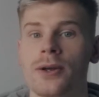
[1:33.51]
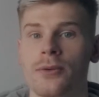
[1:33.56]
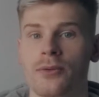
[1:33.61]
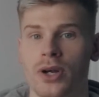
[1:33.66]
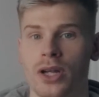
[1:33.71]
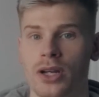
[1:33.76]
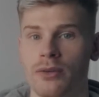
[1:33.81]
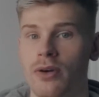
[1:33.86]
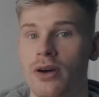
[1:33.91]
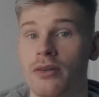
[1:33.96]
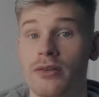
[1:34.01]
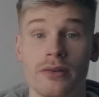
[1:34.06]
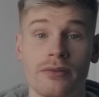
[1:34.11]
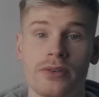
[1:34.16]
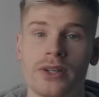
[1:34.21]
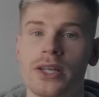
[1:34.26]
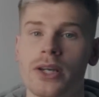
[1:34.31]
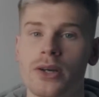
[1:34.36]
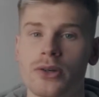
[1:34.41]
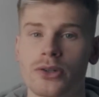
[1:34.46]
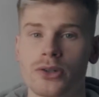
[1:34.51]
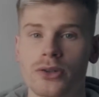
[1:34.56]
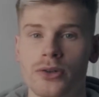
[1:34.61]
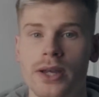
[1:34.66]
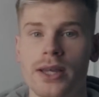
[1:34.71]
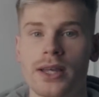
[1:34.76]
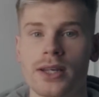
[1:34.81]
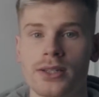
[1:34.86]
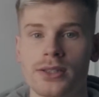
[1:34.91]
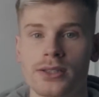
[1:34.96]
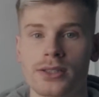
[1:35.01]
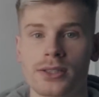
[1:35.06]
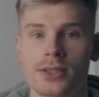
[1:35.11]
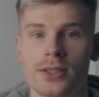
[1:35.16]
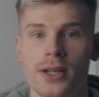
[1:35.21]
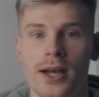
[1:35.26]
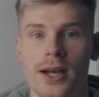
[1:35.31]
kind of other video creators